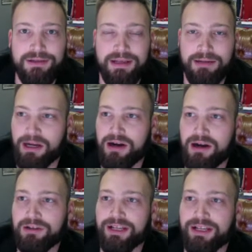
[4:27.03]
Here we
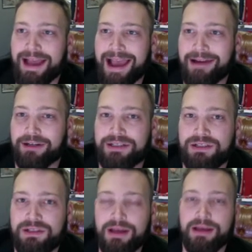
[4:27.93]
are looking at
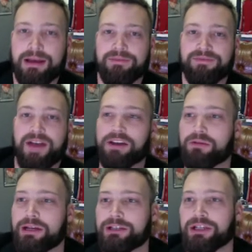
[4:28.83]
Haggerty's
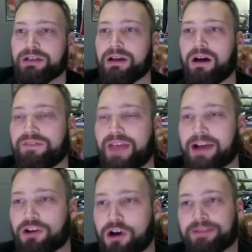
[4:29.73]
valuation of
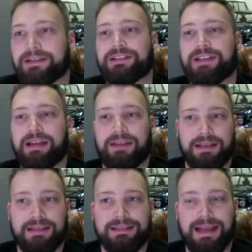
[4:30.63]
that car. They're saying that
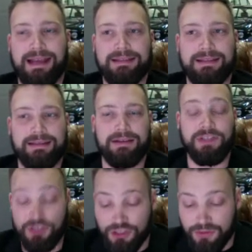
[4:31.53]
that's an
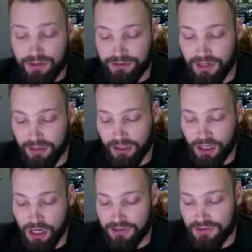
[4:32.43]
$18,200
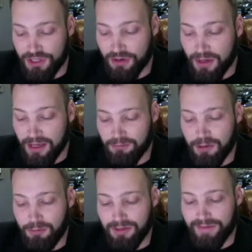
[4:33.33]
car. So
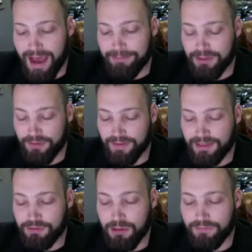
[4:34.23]
what would have happened over
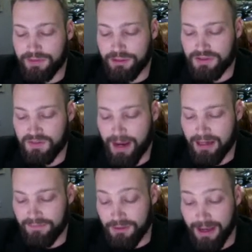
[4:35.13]
that 12-year
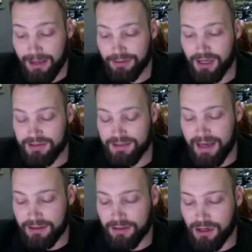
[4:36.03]
span if you held on to
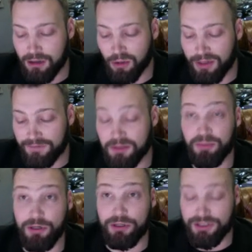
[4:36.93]
that car, or if you
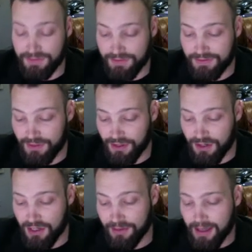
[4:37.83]
purchased this car?